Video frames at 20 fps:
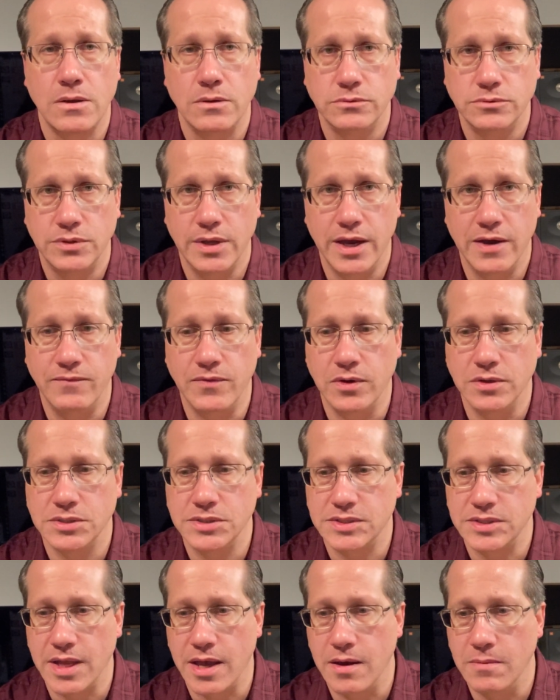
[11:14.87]
They have
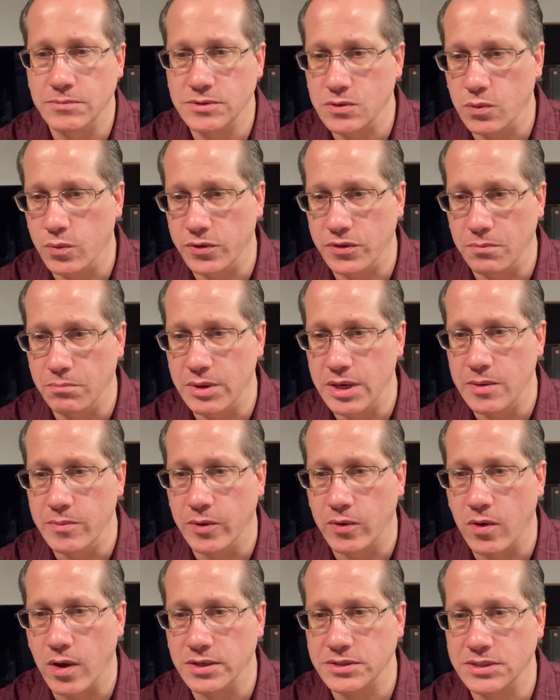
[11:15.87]
stems with a beam
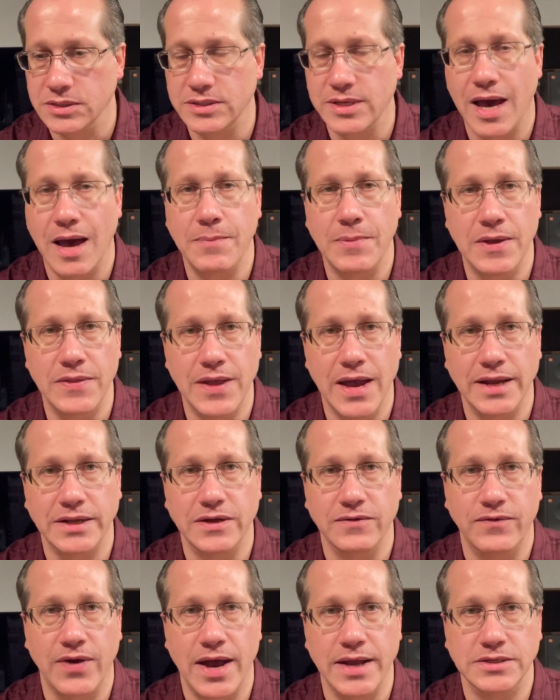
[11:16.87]
across the top, and that
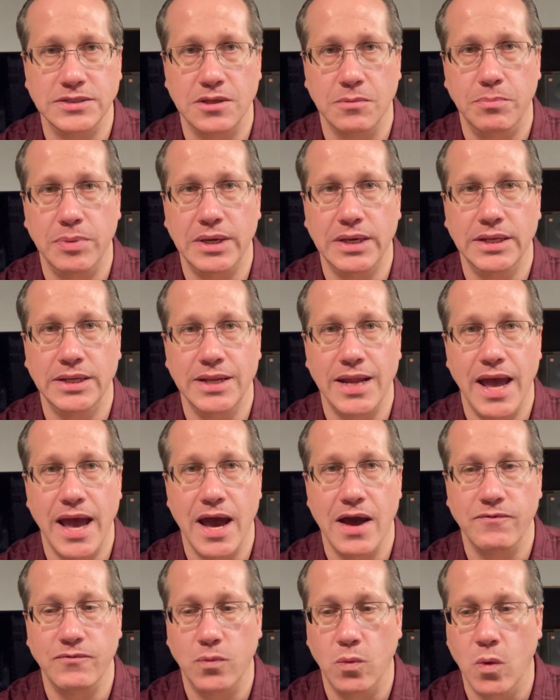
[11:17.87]
divides the beat in
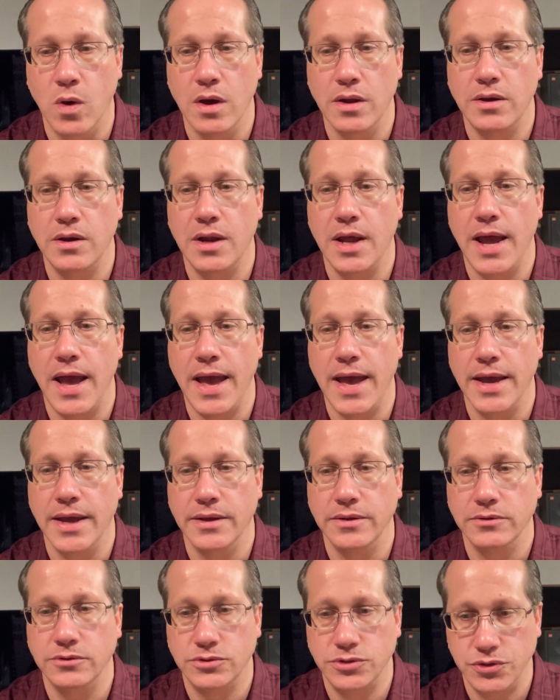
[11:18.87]
half. 1
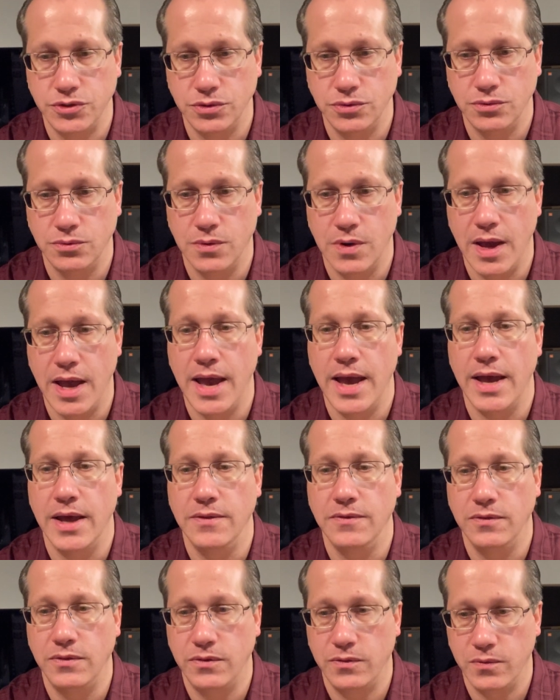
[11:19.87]
and 2
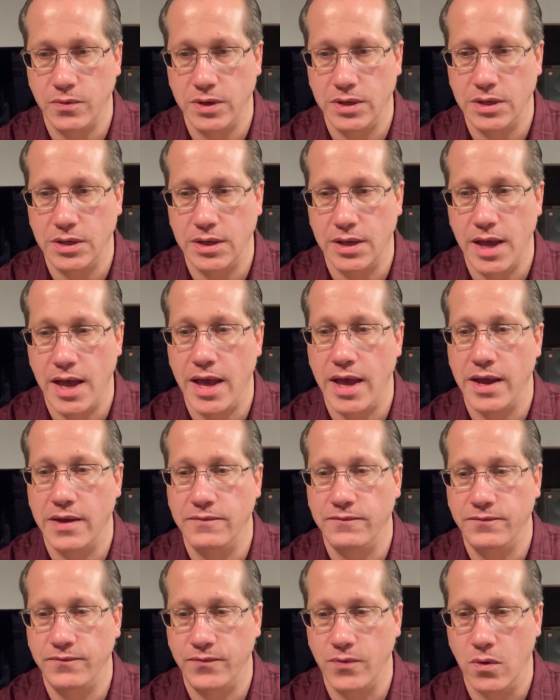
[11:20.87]
and 3
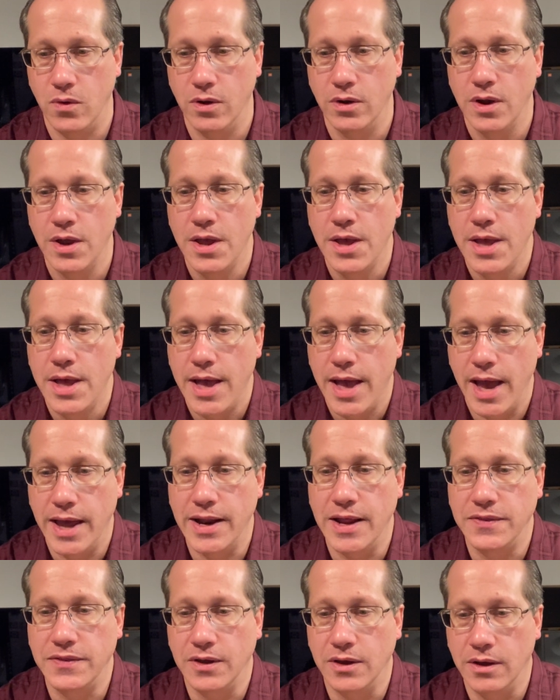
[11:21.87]
and 4. And
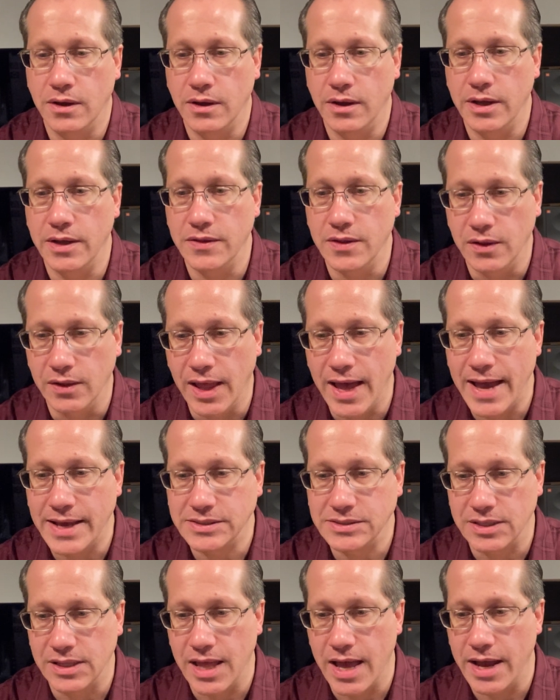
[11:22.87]
in the
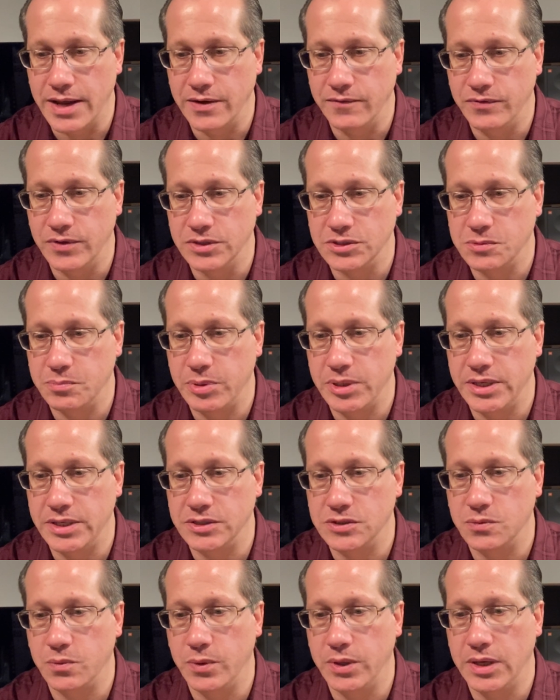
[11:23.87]
last line of this
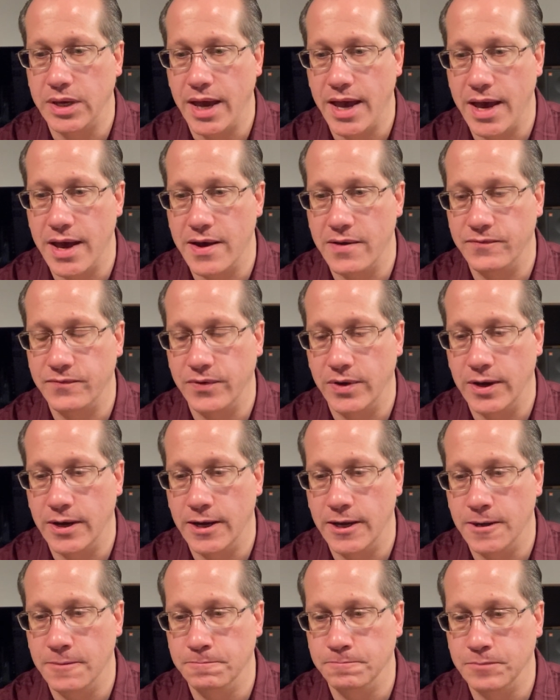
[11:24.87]
piece, we have
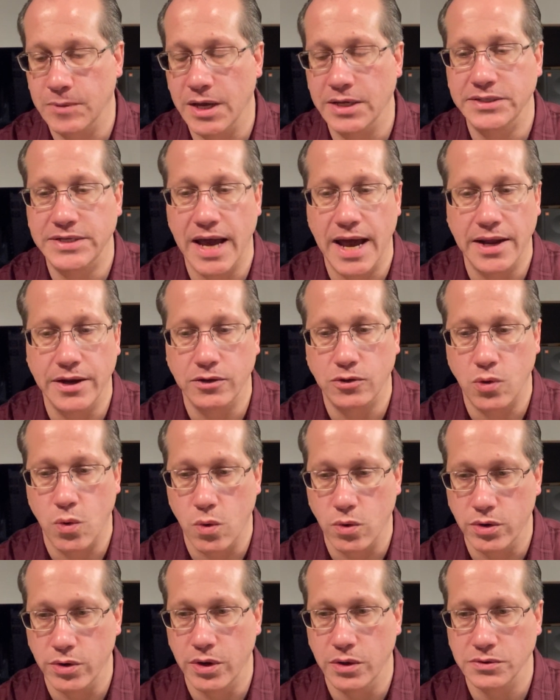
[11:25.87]
a dotted
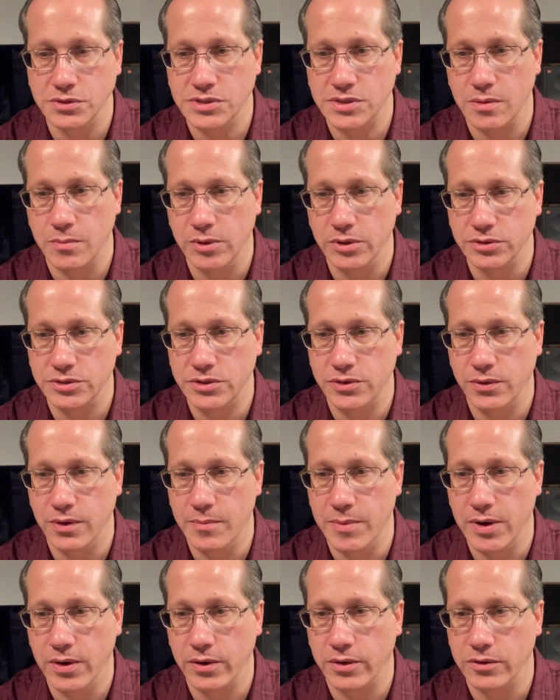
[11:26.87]
quarter note similar to
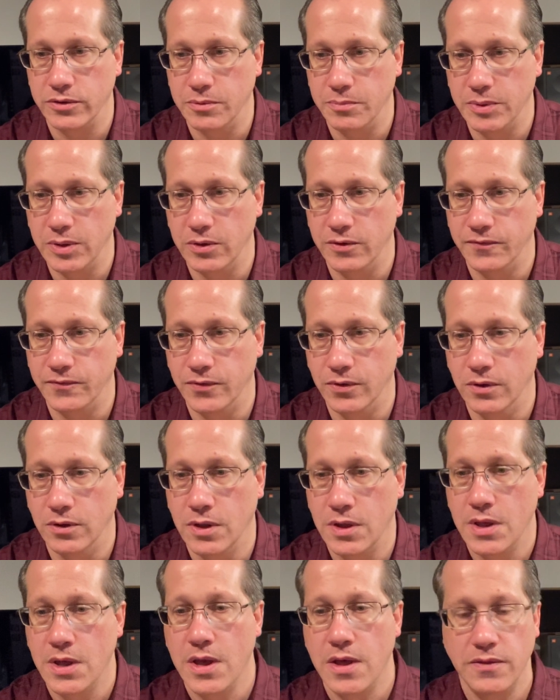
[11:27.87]
America the Beautiful.
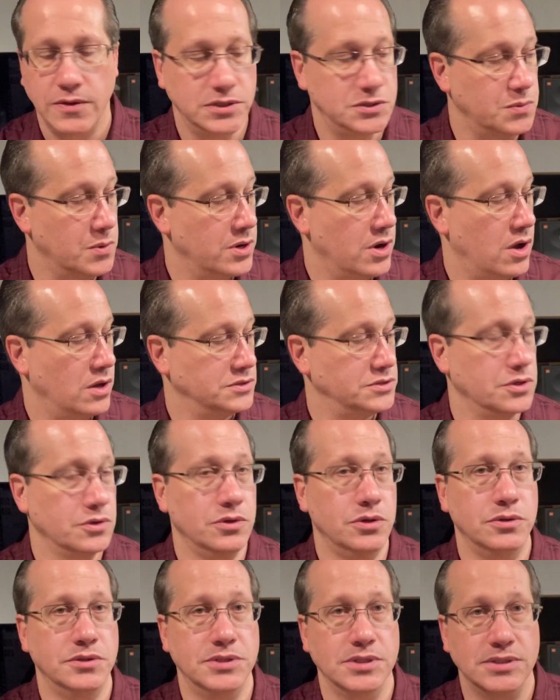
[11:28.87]
This one also
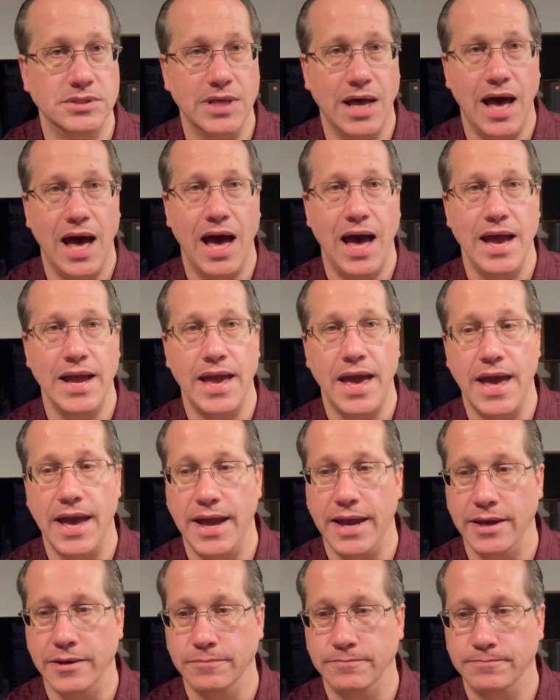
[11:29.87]
uses the high A.